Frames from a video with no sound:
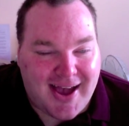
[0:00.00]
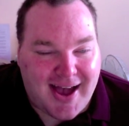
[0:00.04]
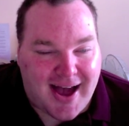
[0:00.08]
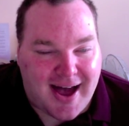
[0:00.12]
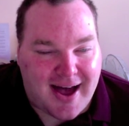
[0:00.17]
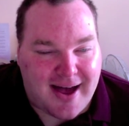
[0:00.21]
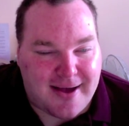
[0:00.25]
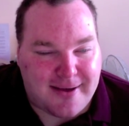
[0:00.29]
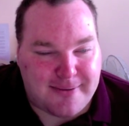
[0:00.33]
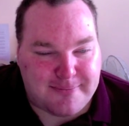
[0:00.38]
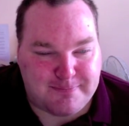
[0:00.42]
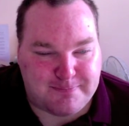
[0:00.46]

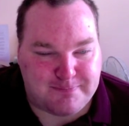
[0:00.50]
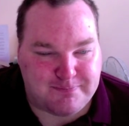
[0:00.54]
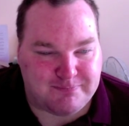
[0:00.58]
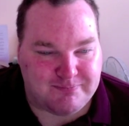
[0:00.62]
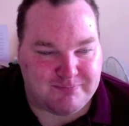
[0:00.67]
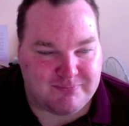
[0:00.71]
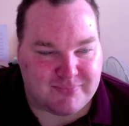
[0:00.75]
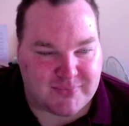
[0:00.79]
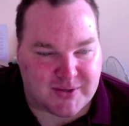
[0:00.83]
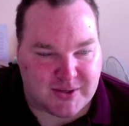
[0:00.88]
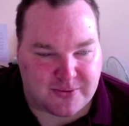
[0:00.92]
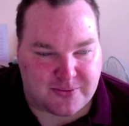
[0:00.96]

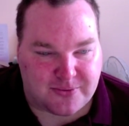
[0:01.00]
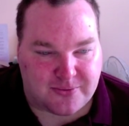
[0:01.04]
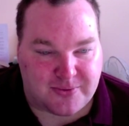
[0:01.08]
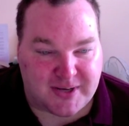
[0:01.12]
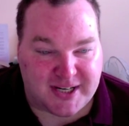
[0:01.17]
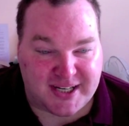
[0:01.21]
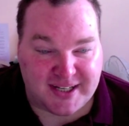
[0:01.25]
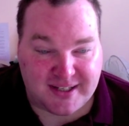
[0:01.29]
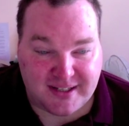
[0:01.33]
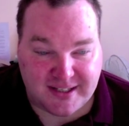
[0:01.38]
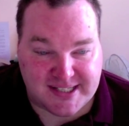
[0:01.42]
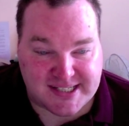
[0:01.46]

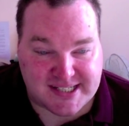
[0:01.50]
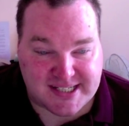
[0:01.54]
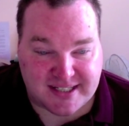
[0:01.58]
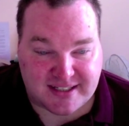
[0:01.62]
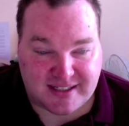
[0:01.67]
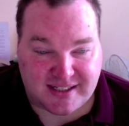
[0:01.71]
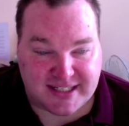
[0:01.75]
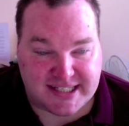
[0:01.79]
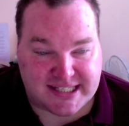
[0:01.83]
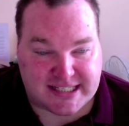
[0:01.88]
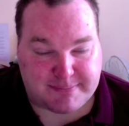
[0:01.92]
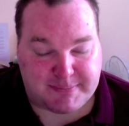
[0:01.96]

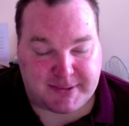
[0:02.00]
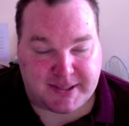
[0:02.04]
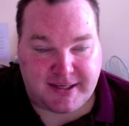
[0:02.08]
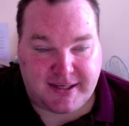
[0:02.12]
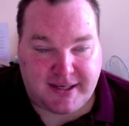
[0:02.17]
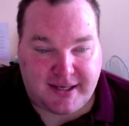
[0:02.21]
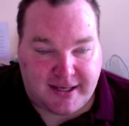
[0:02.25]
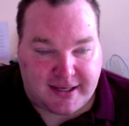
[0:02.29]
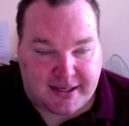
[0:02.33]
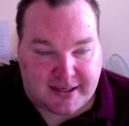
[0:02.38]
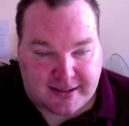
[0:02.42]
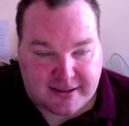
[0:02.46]
Realistically
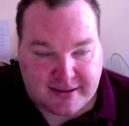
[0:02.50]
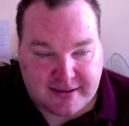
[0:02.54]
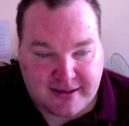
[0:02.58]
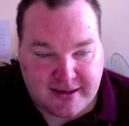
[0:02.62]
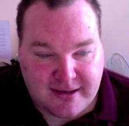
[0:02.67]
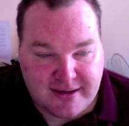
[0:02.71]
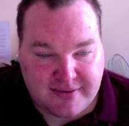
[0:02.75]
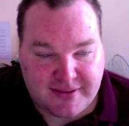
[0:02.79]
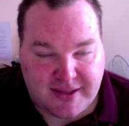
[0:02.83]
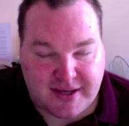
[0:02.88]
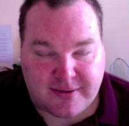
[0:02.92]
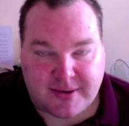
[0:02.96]
speaking,
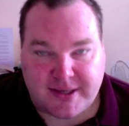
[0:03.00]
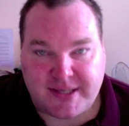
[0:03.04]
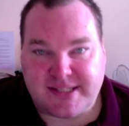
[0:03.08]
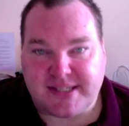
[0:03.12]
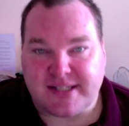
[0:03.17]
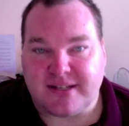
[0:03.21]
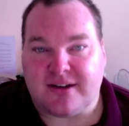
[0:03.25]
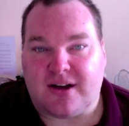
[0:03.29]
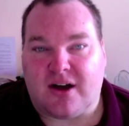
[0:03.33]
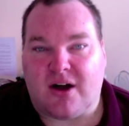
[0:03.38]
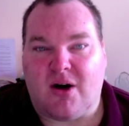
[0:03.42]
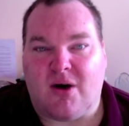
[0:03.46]
there
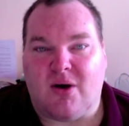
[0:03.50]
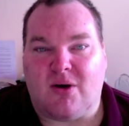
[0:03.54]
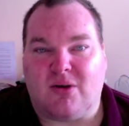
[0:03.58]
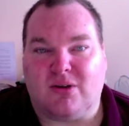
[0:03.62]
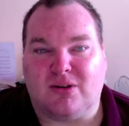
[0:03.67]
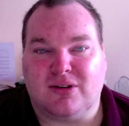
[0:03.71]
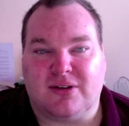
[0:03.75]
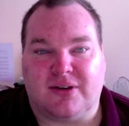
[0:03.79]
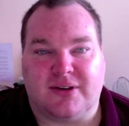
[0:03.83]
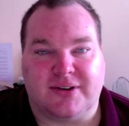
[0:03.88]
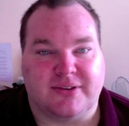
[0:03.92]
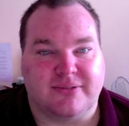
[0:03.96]
isn't a
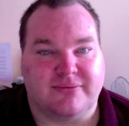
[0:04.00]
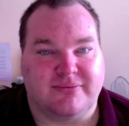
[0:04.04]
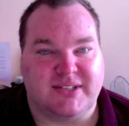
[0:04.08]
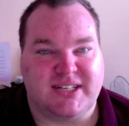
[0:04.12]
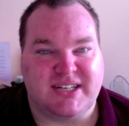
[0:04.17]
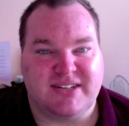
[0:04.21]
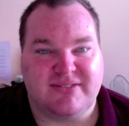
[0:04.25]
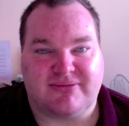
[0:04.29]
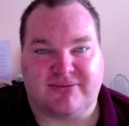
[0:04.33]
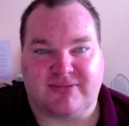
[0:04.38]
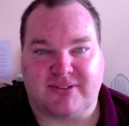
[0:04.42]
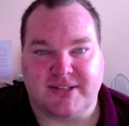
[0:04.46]
whole lot of
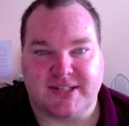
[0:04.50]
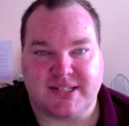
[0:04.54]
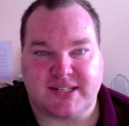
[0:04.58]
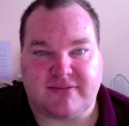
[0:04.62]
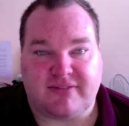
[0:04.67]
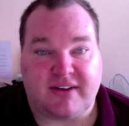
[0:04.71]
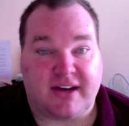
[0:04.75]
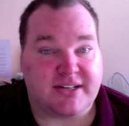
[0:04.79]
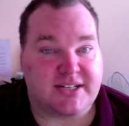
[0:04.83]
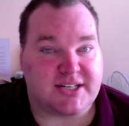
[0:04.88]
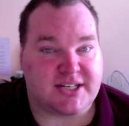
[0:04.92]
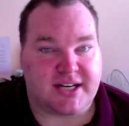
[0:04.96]
difference
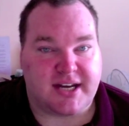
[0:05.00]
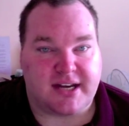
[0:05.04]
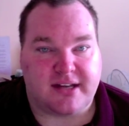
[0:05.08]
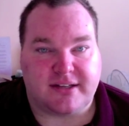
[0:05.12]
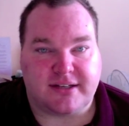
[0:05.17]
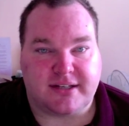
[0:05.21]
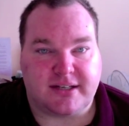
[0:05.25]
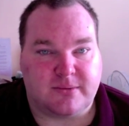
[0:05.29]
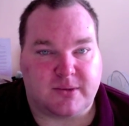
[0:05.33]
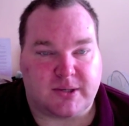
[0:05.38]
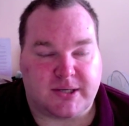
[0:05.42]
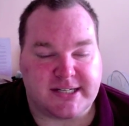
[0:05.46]

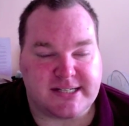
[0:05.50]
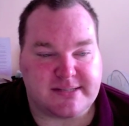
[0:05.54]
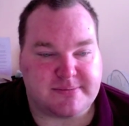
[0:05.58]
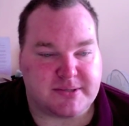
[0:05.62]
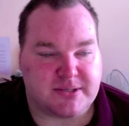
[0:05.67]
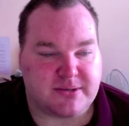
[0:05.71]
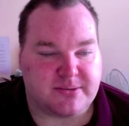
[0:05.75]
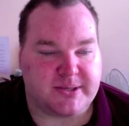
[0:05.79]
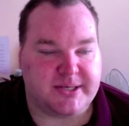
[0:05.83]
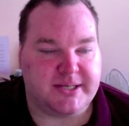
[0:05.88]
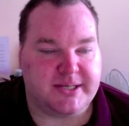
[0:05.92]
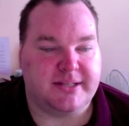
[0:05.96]
functionality-wise
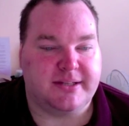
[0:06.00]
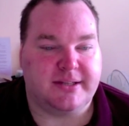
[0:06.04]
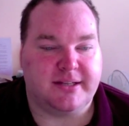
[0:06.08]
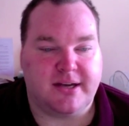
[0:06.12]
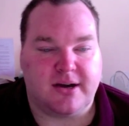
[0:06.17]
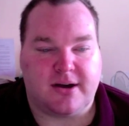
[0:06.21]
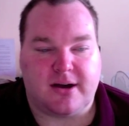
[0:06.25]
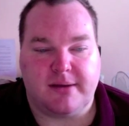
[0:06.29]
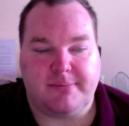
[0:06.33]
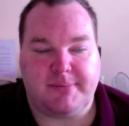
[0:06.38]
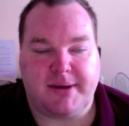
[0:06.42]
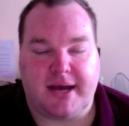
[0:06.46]
between the
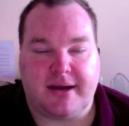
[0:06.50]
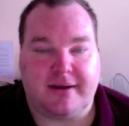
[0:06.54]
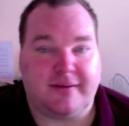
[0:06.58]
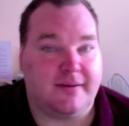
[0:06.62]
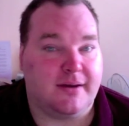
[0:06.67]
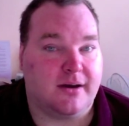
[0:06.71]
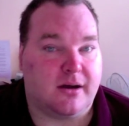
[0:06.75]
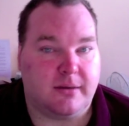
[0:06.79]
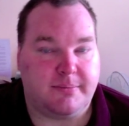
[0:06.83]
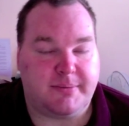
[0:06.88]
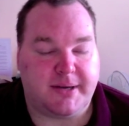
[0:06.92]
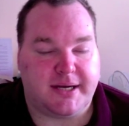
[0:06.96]
iPad and the
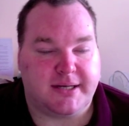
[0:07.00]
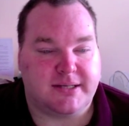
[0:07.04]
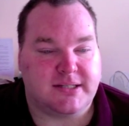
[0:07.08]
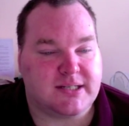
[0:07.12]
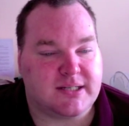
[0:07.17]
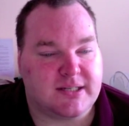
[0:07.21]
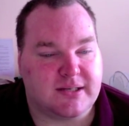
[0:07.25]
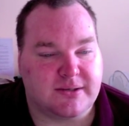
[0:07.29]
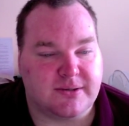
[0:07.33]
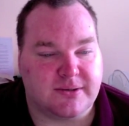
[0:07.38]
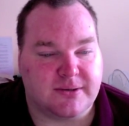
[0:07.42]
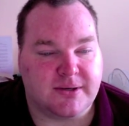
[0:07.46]
iPad
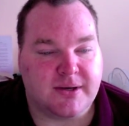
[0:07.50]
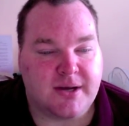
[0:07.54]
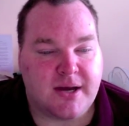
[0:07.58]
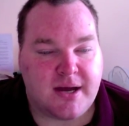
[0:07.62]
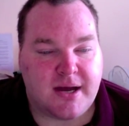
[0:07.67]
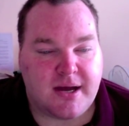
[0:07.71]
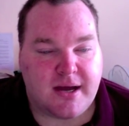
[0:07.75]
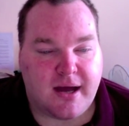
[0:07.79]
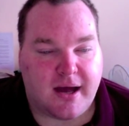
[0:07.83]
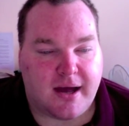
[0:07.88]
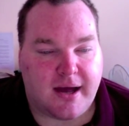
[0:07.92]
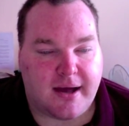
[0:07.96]
2.
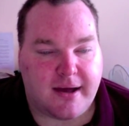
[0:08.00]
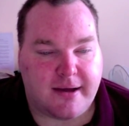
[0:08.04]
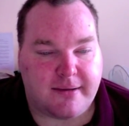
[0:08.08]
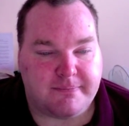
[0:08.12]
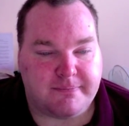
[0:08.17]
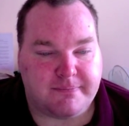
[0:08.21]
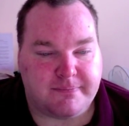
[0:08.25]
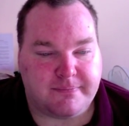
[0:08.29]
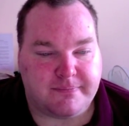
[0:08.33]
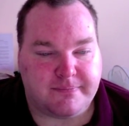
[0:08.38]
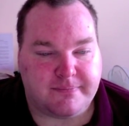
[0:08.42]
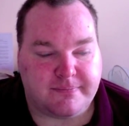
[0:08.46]

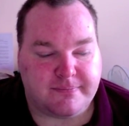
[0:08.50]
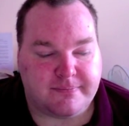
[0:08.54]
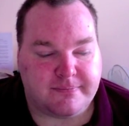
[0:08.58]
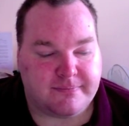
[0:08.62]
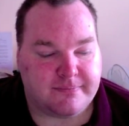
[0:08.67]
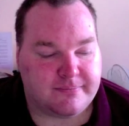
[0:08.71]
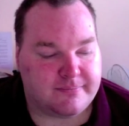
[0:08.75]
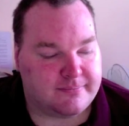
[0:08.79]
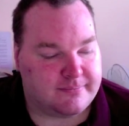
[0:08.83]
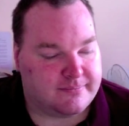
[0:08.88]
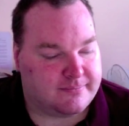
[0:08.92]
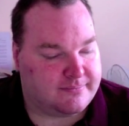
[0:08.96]
I
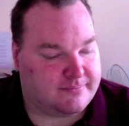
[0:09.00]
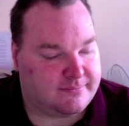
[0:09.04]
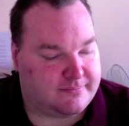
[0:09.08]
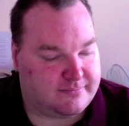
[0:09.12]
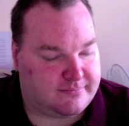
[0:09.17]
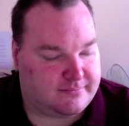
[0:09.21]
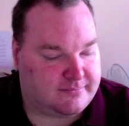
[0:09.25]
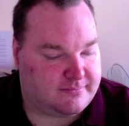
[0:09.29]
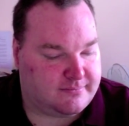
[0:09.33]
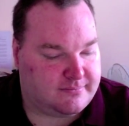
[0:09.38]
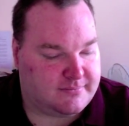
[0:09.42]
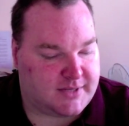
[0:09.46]

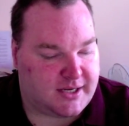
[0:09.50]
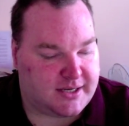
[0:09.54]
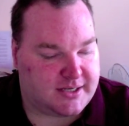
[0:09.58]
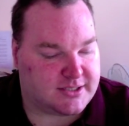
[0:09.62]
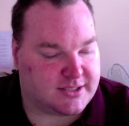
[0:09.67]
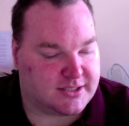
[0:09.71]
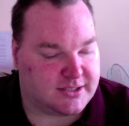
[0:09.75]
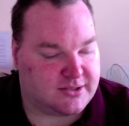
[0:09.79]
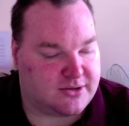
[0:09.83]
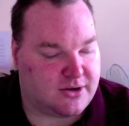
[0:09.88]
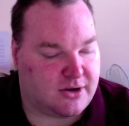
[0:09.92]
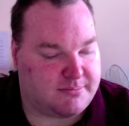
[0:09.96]

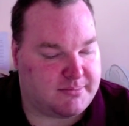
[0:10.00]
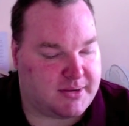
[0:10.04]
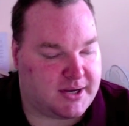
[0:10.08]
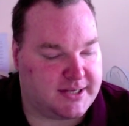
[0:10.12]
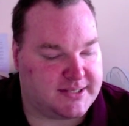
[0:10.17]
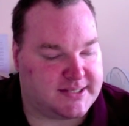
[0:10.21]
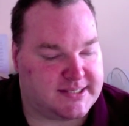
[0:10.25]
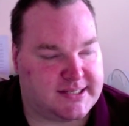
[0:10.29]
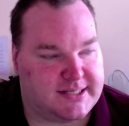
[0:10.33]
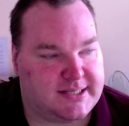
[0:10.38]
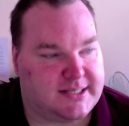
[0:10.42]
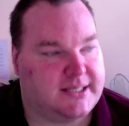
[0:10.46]
actually got
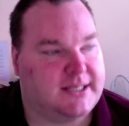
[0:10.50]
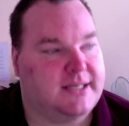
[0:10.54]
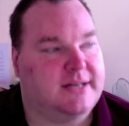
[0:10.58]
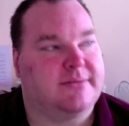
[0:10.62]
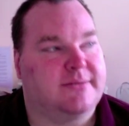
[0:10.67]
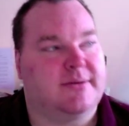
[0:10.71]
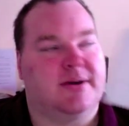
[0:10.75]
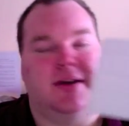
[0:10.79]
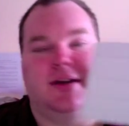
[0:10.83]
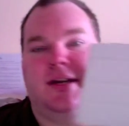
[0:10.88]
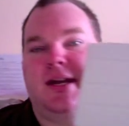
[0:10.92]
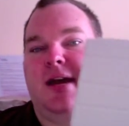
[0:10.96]
mine sitting here
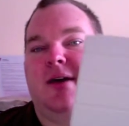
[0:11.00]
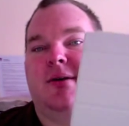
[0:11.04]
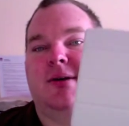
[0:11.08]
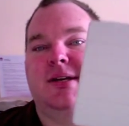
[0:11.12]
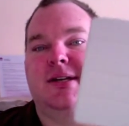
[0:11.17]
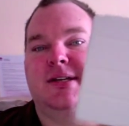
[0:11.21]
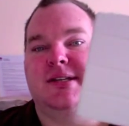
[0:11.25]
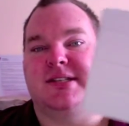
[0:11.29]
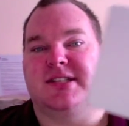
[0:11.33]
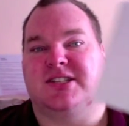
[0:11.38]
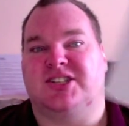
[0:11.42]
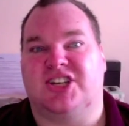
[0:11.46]
right now. It
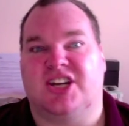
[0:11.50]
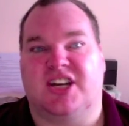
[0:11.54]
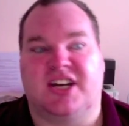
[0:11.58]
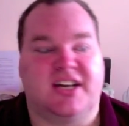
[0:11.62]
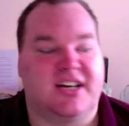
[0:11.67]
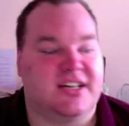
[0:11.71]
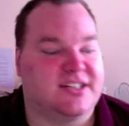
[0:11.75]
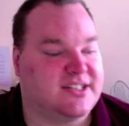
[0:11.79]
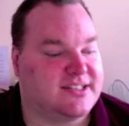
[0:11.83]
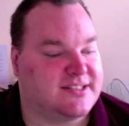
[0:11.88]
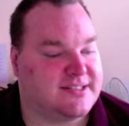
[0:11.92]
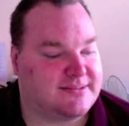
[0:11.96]
needs a
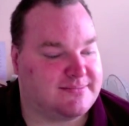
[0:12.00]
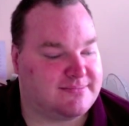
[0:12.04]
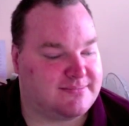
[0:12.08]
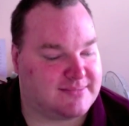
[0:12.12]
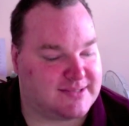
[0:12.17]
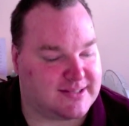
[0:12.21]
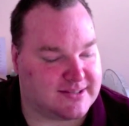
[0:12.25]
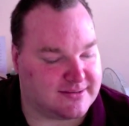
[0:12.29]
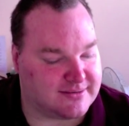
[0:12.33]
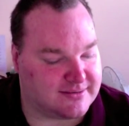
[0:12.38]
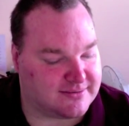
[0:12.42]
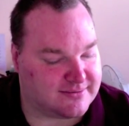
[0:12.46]
charge. It's
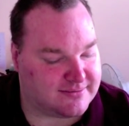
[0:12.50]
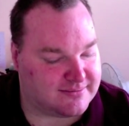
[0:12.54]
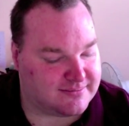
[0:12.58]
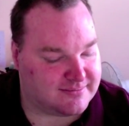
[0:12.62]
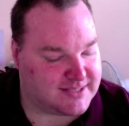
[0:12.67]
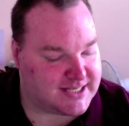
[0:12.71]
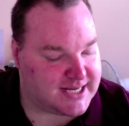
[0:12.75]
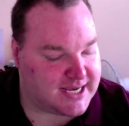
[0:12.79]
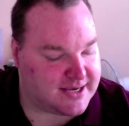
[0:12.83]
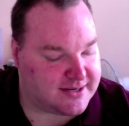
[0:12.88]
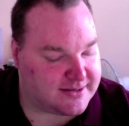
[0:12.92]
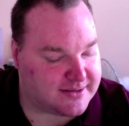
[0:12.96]
sort of
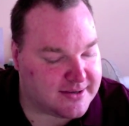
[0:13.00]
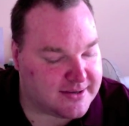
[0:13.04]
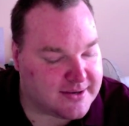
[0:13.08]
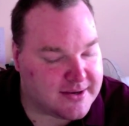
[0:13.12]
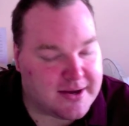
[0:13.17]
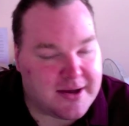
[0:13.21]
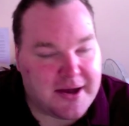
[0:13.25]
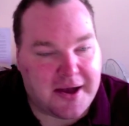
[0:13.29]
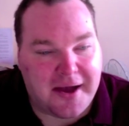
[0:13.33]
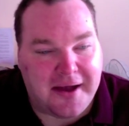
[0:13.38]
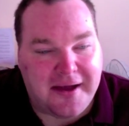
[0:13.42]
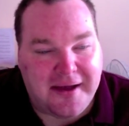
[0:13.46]
dead.
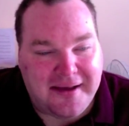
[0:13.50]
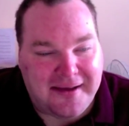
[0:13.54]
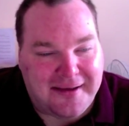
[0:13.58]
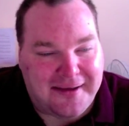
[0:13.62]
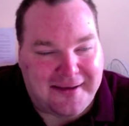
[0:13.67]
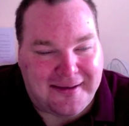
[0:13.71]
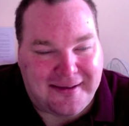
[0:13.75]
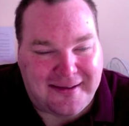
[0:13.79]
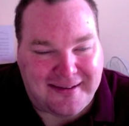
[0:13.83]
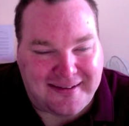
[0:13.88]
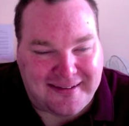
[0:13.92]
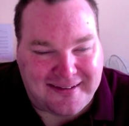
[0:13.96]

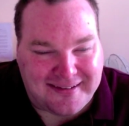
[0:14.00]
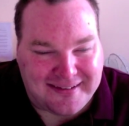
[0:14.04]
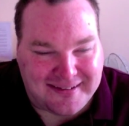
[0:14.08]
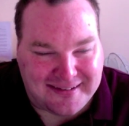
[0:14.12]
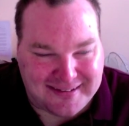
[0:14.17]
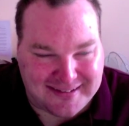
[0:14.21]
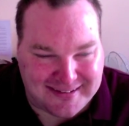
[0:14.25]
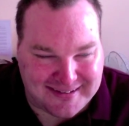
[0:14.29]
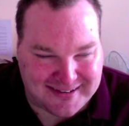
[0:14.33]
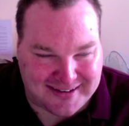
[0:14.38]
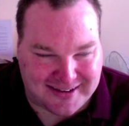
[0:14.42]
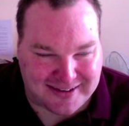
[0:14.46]

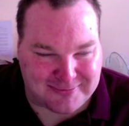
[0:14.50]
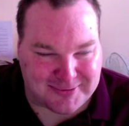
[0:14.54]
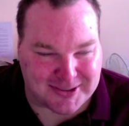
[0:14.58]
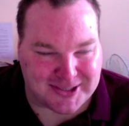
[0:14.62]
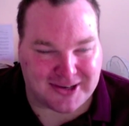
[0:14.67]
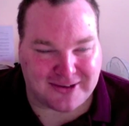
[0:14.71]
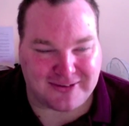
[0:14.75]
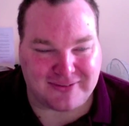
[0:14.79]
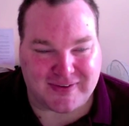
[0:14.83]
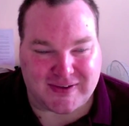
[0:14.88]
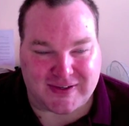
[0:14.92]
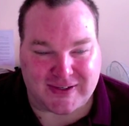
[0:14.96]
I've been
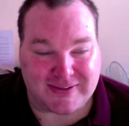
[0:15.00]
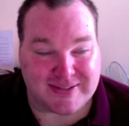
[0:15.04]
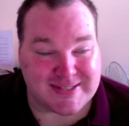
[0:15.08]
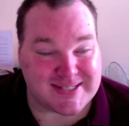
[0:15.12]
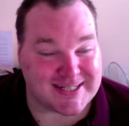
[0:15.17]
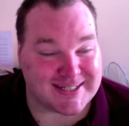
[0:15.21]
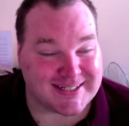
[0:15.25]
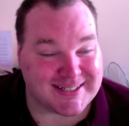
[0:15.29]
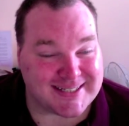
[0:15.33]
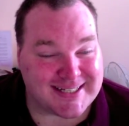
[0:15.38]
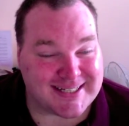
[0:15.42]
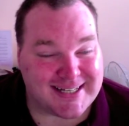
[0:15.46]

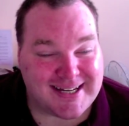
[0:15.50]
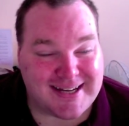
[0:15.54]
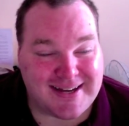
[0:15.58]
overusing it.